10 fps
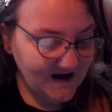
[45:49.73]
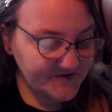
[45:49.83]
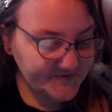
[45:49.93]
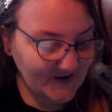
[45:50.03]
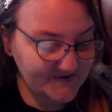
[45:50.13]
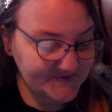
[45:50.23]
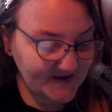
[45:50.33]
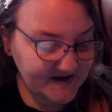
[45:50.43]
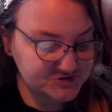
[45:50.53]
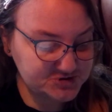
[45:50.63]
Size
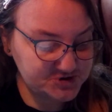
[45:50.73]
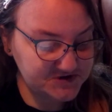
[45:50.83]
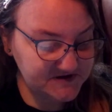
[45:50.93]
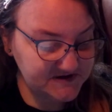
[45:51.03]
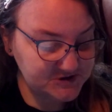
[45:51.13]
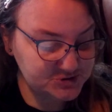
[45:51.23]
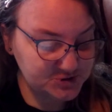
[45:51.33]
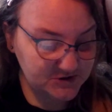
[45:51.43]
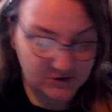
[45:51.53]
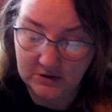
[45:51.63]
H
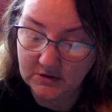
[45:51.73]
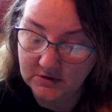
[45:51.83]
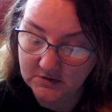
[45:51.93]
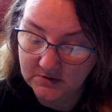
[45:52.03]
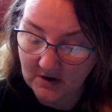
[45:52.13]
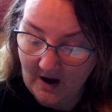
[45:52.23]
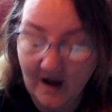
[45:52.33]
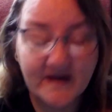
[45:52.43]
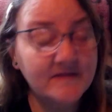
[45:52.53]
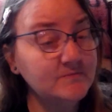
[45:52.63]
Tunisian hook.
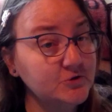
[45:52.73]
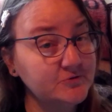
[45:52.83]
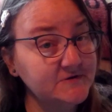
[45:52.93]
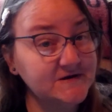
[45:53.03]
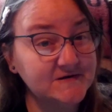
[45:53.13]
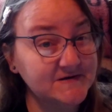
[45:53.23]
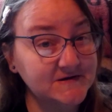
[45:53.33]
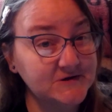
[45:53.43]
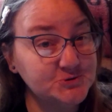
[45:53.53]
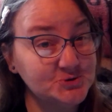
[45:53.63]
I am learning
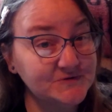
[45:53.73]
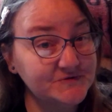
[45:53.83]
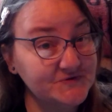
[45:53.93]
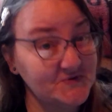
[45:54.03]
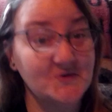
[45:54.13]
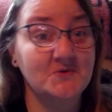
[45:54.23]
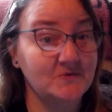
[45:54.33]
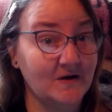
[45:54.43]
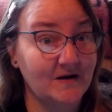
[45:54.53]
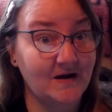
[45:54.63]
Tunisian, so
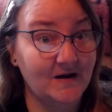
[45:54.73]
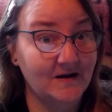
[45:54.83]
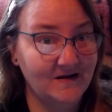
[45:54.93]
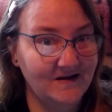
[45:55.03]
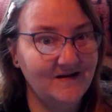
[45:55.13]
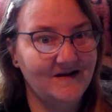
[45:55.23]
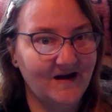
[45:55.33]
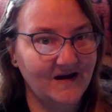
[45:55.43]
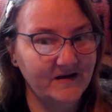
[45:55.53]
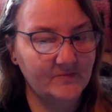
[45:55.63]

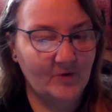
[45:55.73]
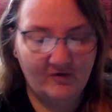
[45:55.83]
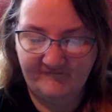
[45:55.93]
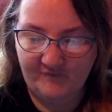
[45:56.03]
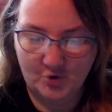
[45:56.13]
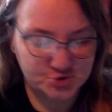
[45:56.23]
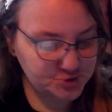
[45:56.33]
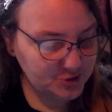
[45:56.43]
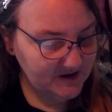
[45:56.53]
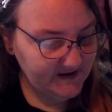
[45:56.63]
I am all for
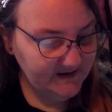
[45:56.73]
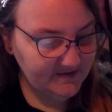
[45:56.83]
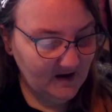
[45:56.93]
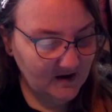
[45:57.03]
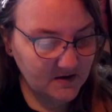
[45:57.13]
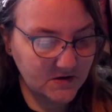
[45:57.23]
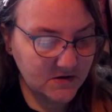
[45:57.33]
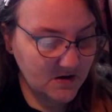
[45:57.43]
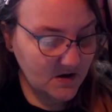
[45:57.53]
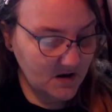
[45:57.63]
trying that.
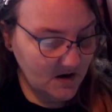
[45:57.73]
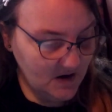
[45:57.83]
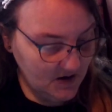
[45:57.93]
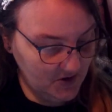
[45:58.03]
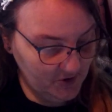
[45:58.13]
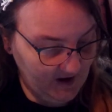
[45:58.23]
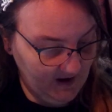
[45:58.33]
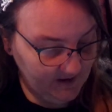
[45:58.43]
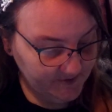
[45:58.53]
Okay.